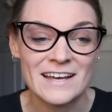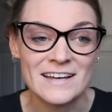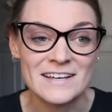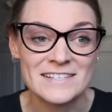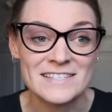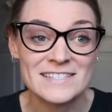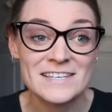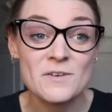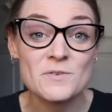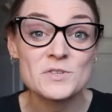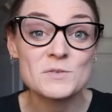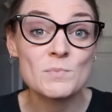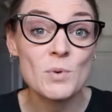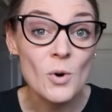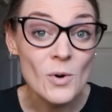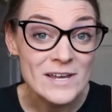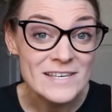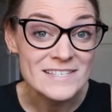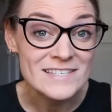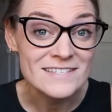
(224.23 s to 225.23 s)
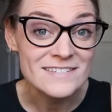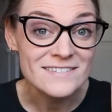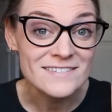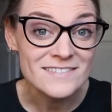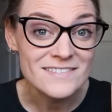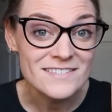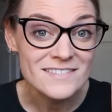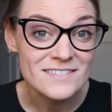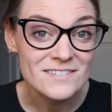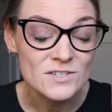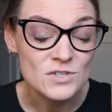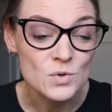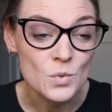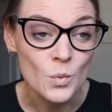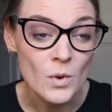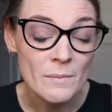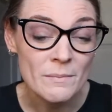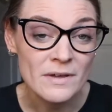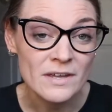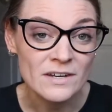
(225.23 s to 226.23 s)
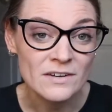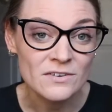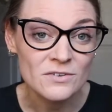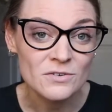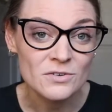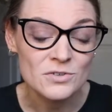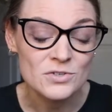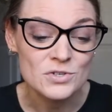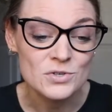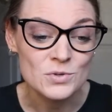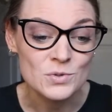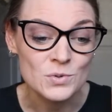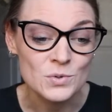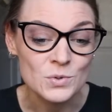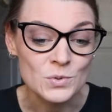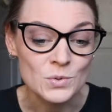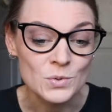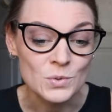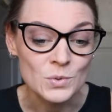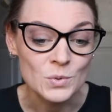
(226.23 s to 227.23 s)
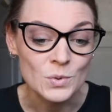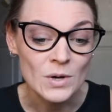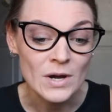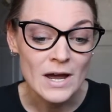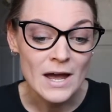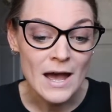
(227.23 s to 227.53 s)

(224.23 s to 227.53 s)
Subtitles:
sells poisons to women who